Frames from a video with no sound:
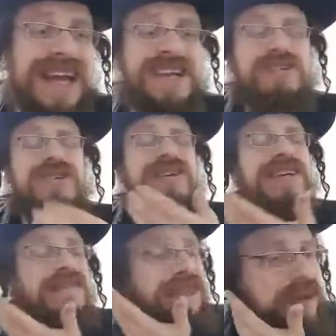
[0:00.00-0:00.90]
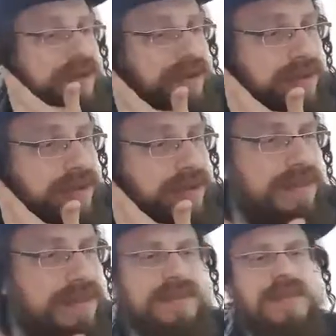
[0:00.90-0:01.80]
You shall give ear.
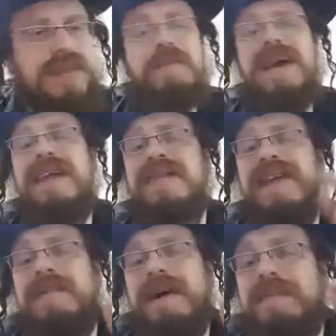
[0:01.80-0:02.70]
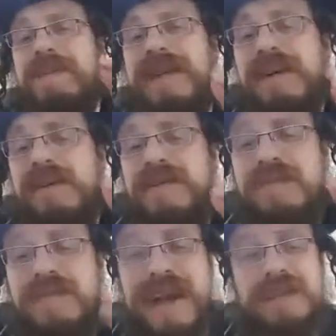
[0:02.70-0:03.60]
The main thing about being a good
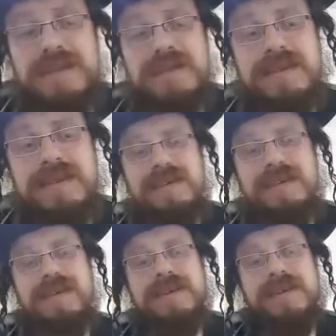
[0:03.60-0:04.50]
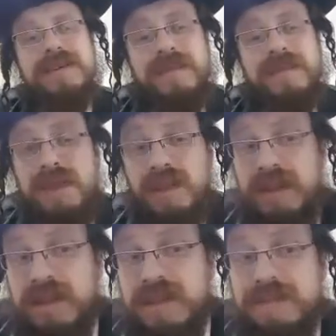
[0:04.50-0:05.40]
friend,
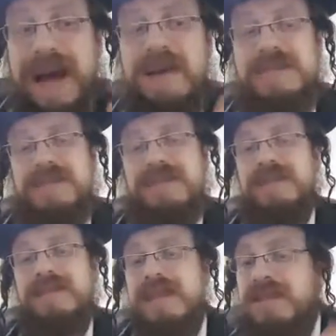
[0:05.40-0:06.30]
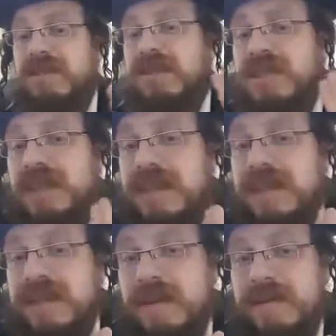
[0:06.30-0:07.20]
a spouse, is to just listen.